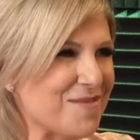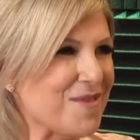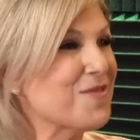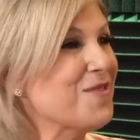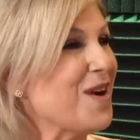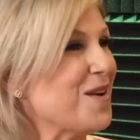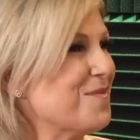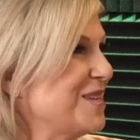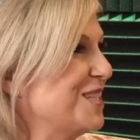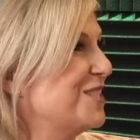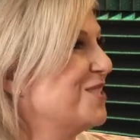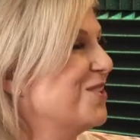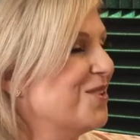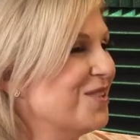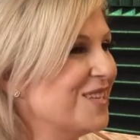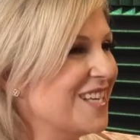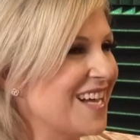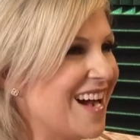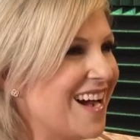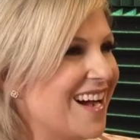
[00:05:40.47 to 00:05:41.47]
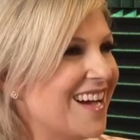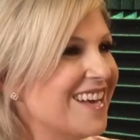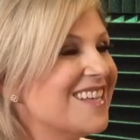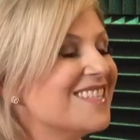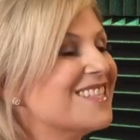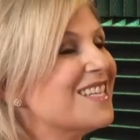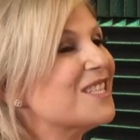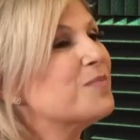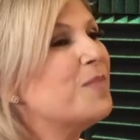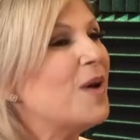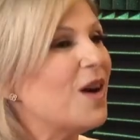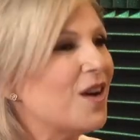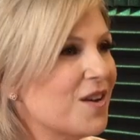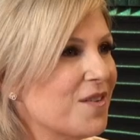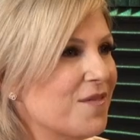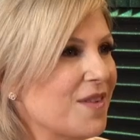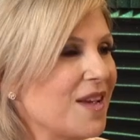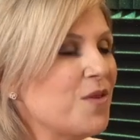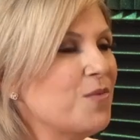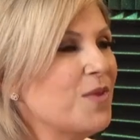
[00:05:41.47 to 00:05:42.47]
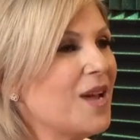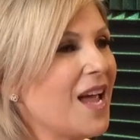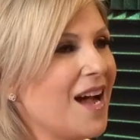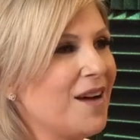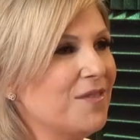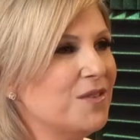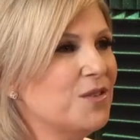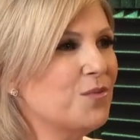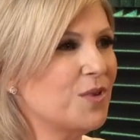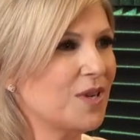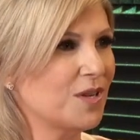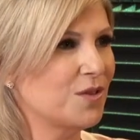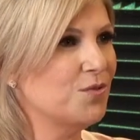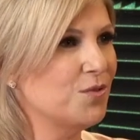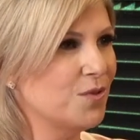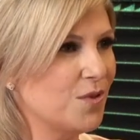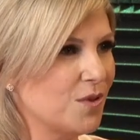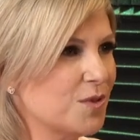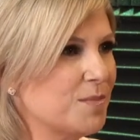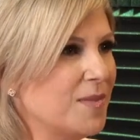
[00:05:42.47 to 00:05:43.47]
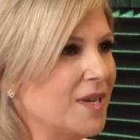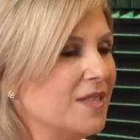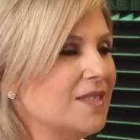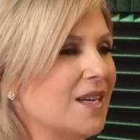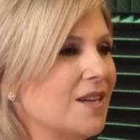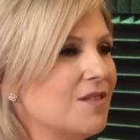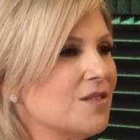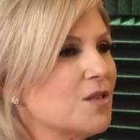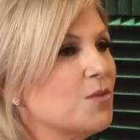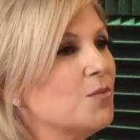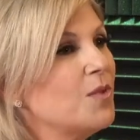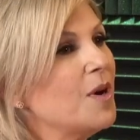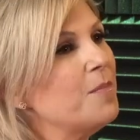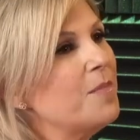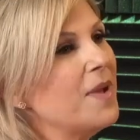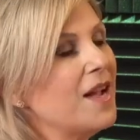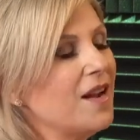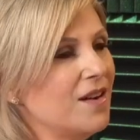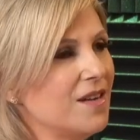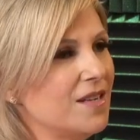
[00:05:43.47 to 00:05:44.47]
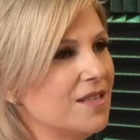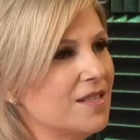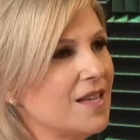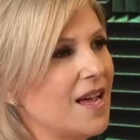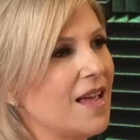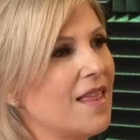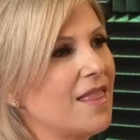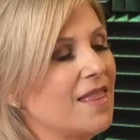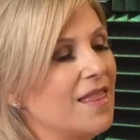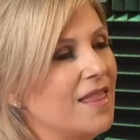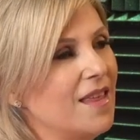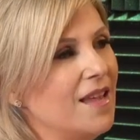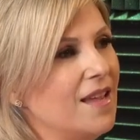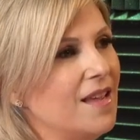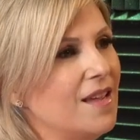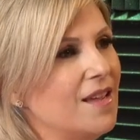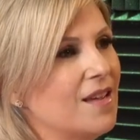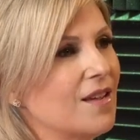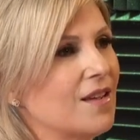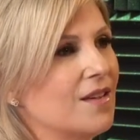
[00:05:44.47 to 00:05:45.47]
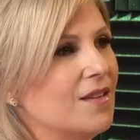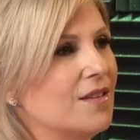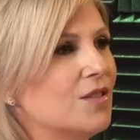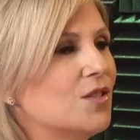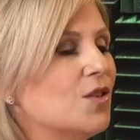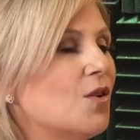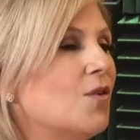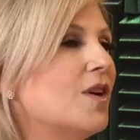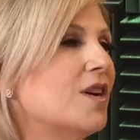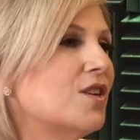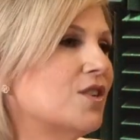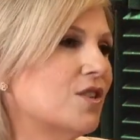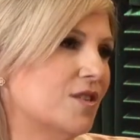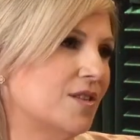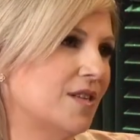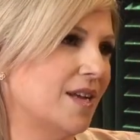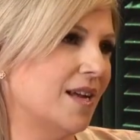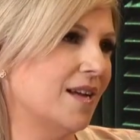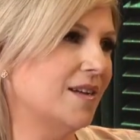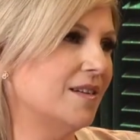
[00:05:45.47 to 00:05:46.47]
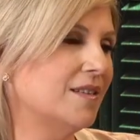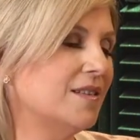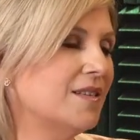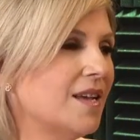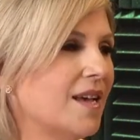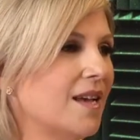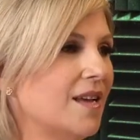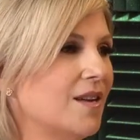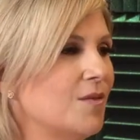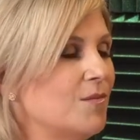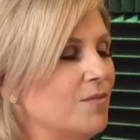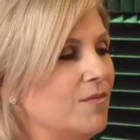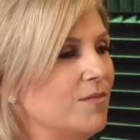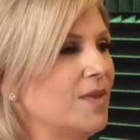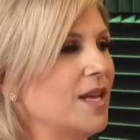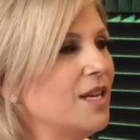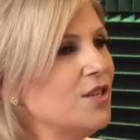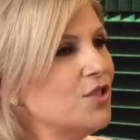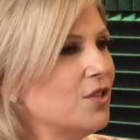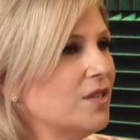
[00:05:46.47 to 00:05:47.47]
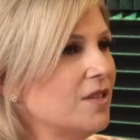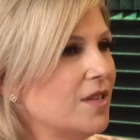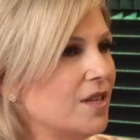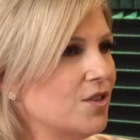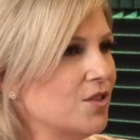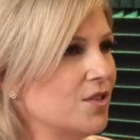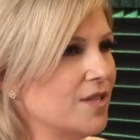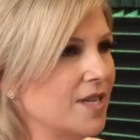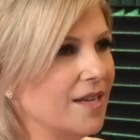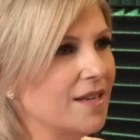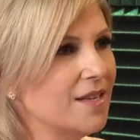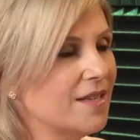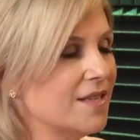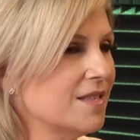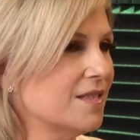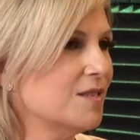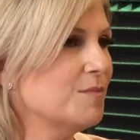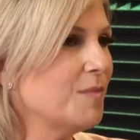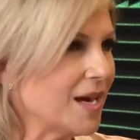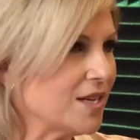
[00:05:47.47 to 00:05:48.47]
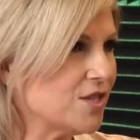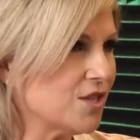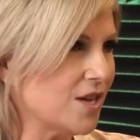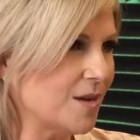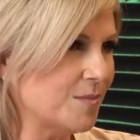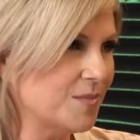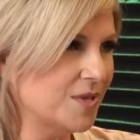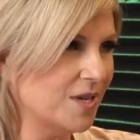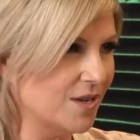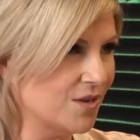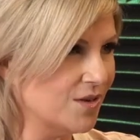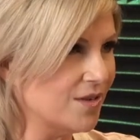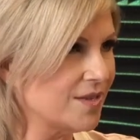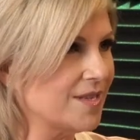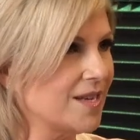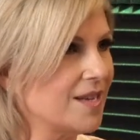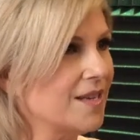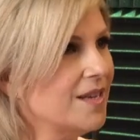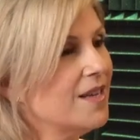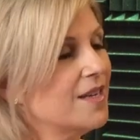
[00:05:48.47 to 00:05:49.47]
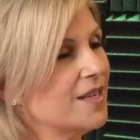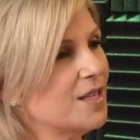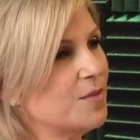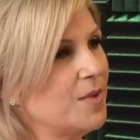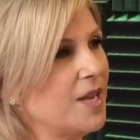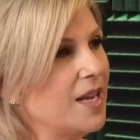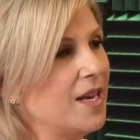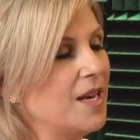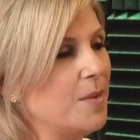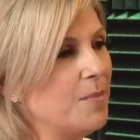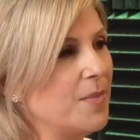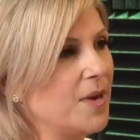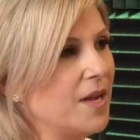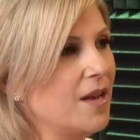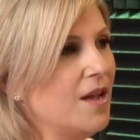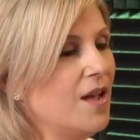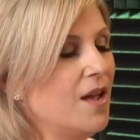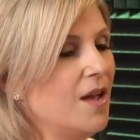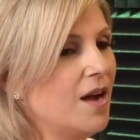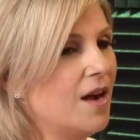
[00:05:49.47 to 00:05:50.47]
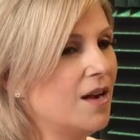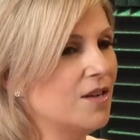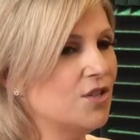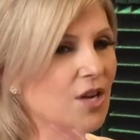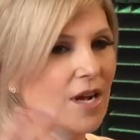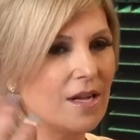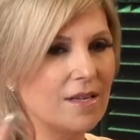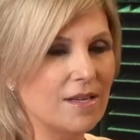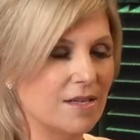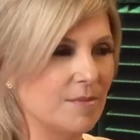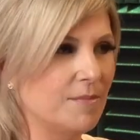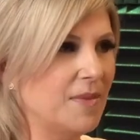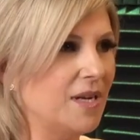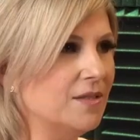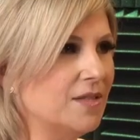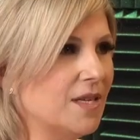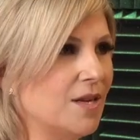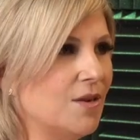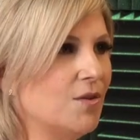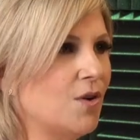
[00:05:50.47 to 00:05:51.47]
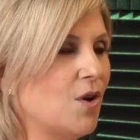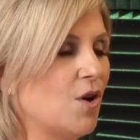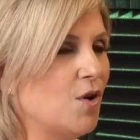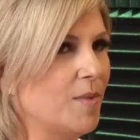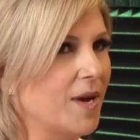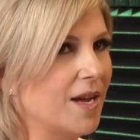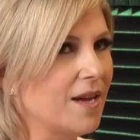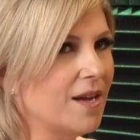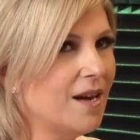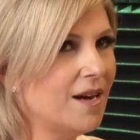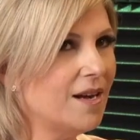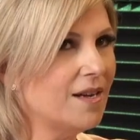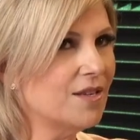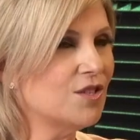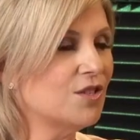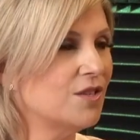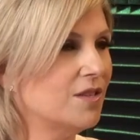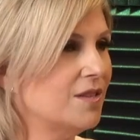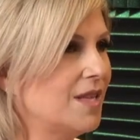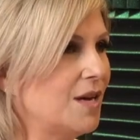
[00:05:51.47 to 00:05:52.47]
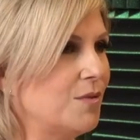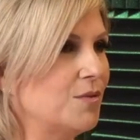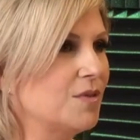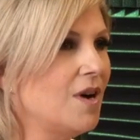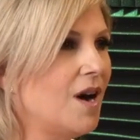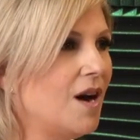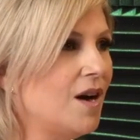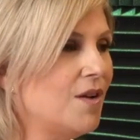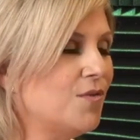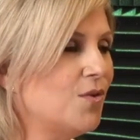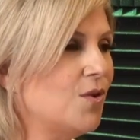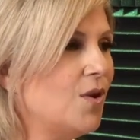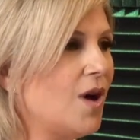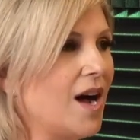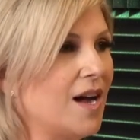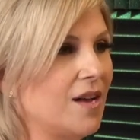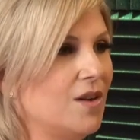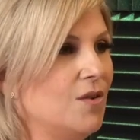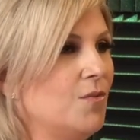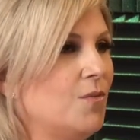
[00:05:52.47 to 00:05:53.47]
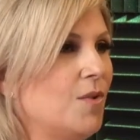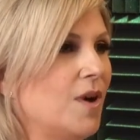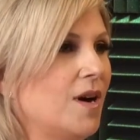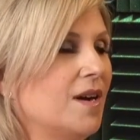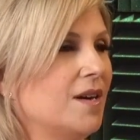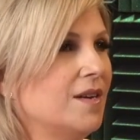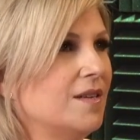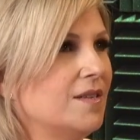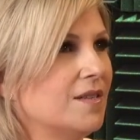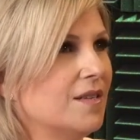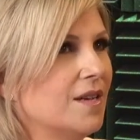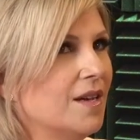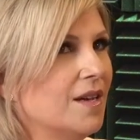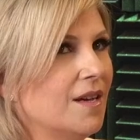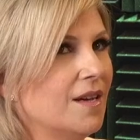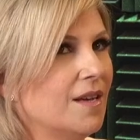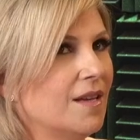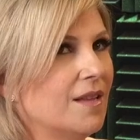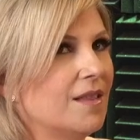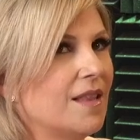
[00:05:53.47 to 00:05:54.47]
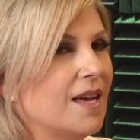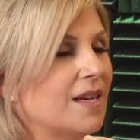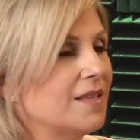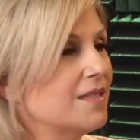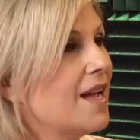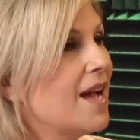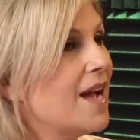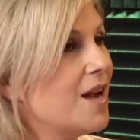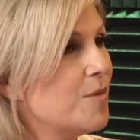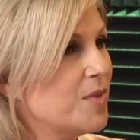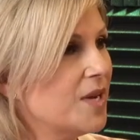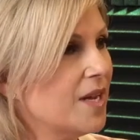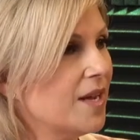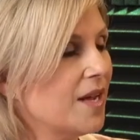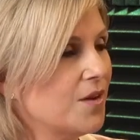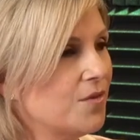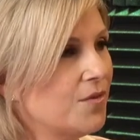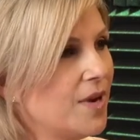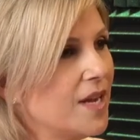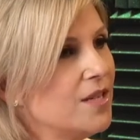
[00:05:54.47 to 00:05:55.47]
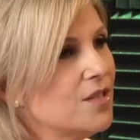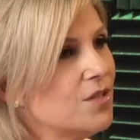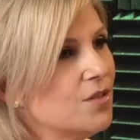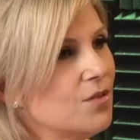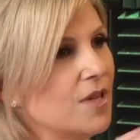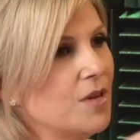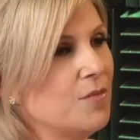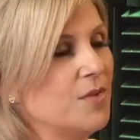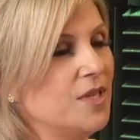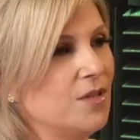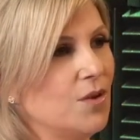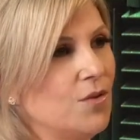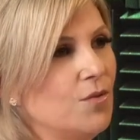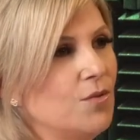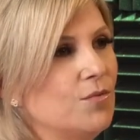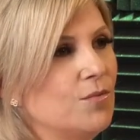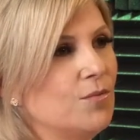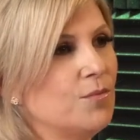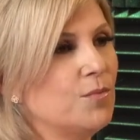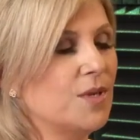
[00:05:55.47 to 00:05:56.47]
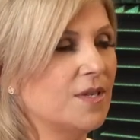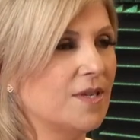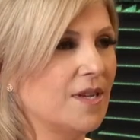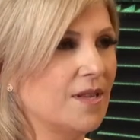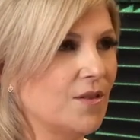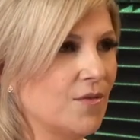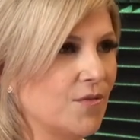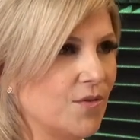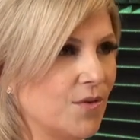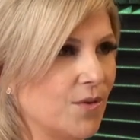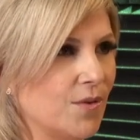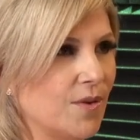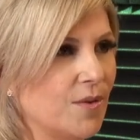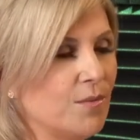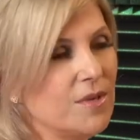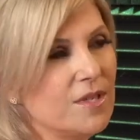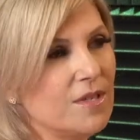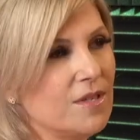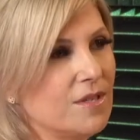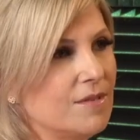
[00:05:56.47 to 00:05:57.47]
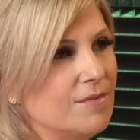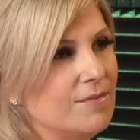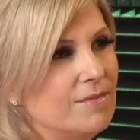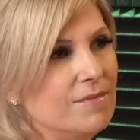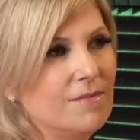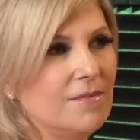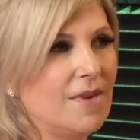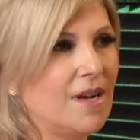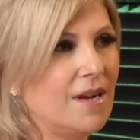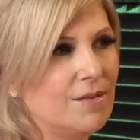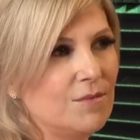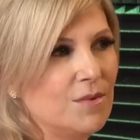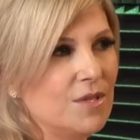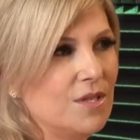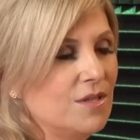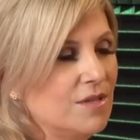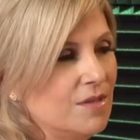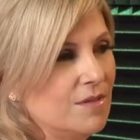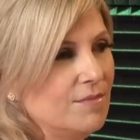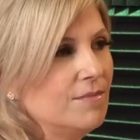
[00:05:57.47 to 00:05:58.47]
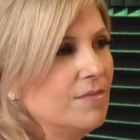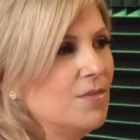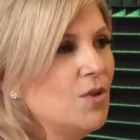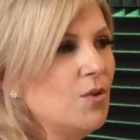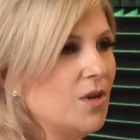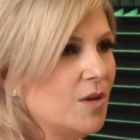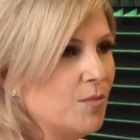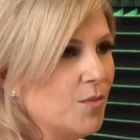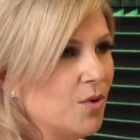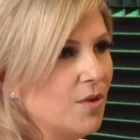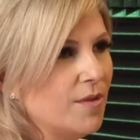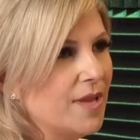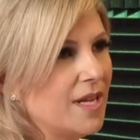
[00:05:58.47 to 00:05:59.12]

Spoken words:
If you want me totally honest, that's part of it. We have to work through those meltdowns, and what parents, I think, don't understand, and they shouldn't understand it. This is my job to understand it and explain it. But a child has a meltdown. Oh my gosh, that was awful. I don't want that to happen again, right? So then we don't present the food, which is normal.